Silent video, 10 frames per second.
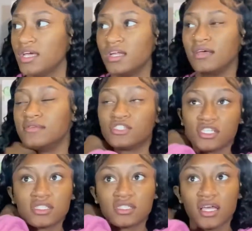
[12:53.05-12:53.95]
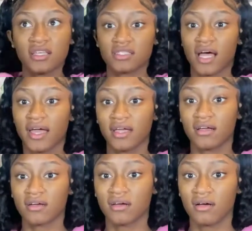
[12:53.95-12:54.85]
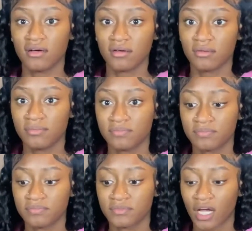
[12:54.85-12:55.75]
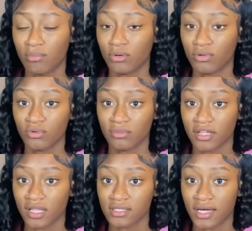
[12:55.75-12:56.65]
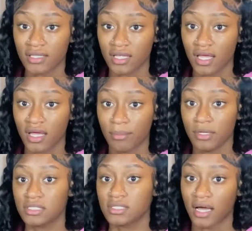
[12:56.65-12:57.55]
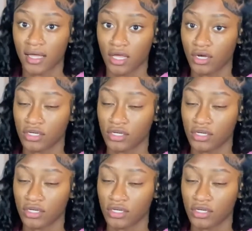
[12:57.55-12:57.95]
It was just things like a broom and things like that, but it's not in here,